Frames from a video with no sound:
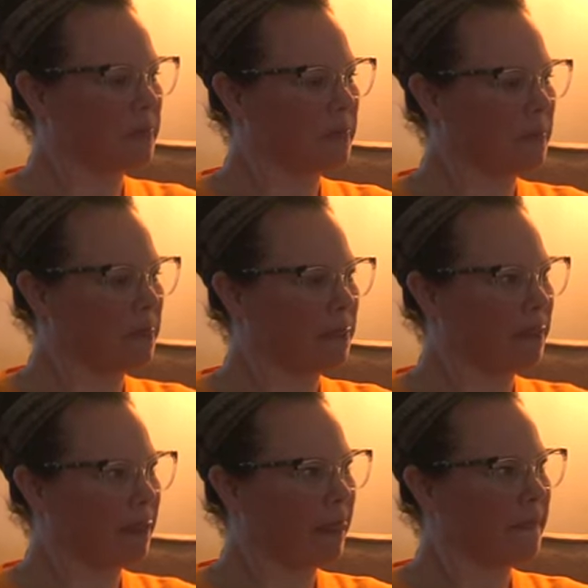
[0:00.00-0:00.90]

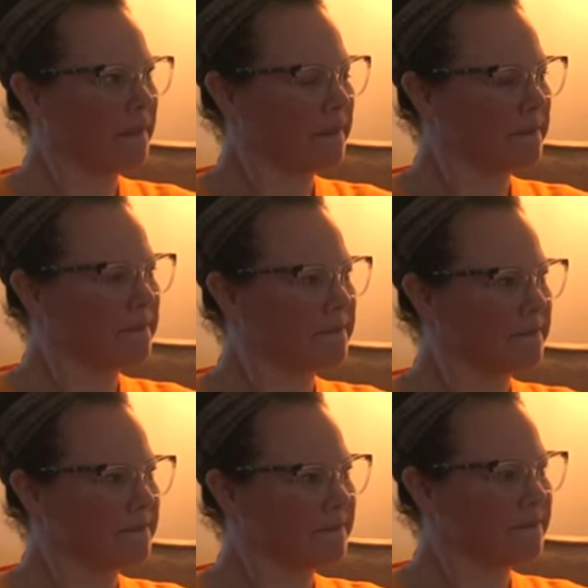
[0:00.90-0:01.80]

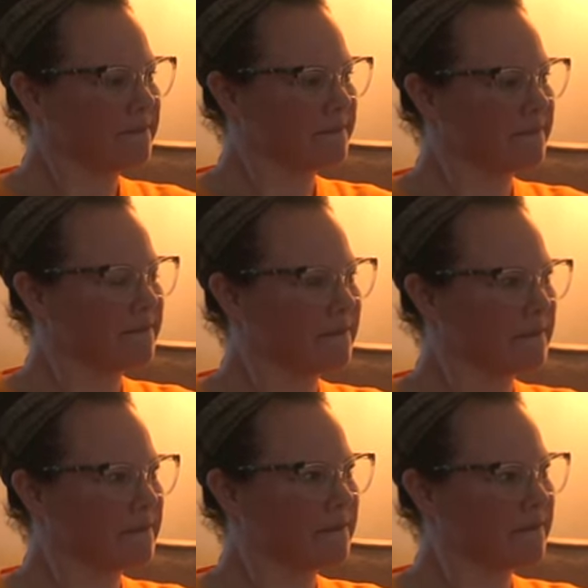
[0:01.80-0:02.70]

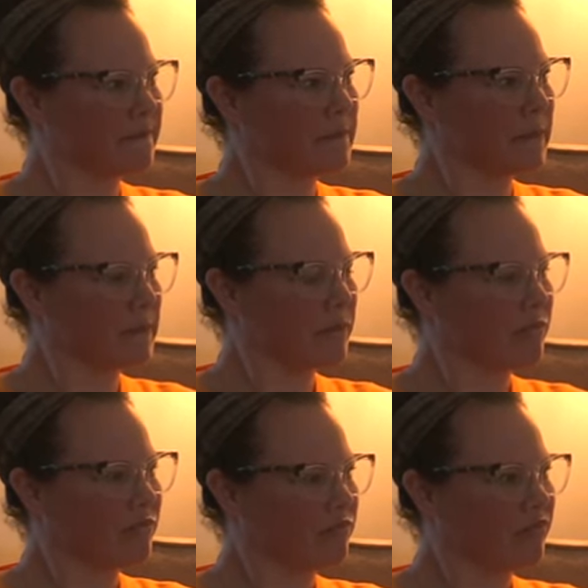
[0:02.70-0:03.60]

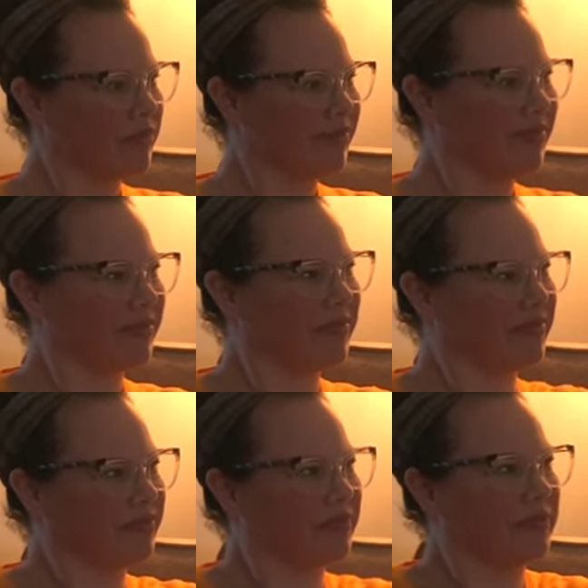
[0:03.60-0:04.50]

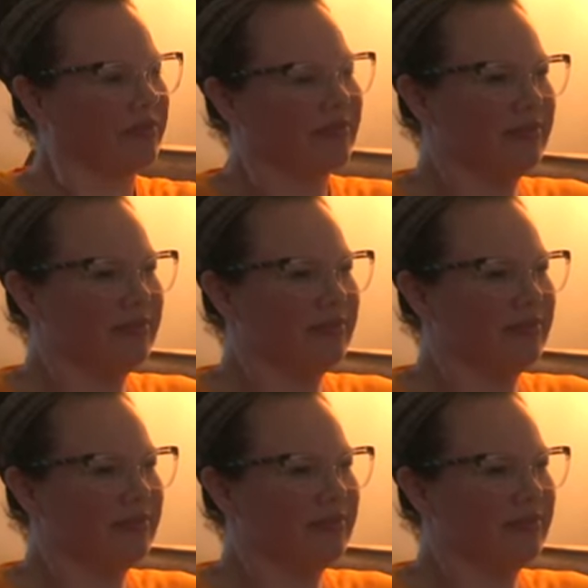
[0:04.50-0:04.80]
(silent)